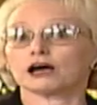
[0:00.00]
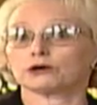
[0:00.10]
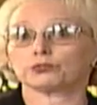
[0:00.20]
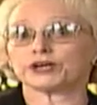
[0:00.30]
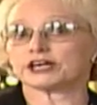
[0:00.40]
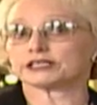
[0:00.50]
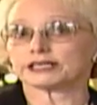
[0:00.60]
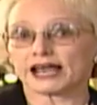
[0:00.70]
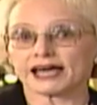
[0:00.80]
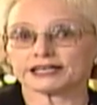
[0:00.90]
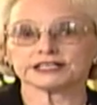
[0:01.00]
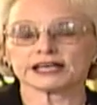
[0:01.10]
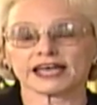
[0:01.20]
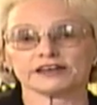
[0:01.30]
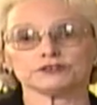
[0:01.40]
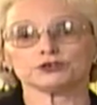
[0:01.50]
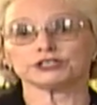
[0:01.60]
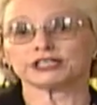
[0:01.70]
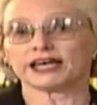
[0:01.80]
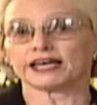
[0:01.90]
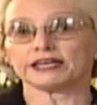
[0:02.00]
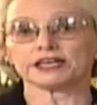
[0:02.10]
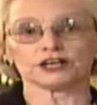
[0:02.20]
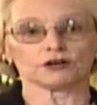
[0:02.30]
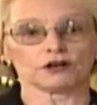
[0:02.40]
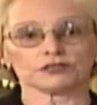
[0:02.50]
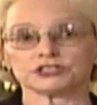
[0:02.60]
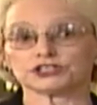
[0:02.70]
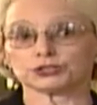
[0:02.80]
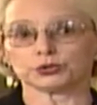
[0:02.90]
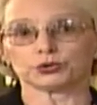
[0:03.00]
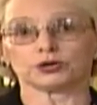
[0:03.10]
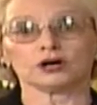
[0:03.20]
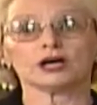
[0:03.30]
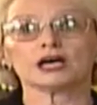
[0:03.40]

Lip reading: We are delighted to have you today here on this tour.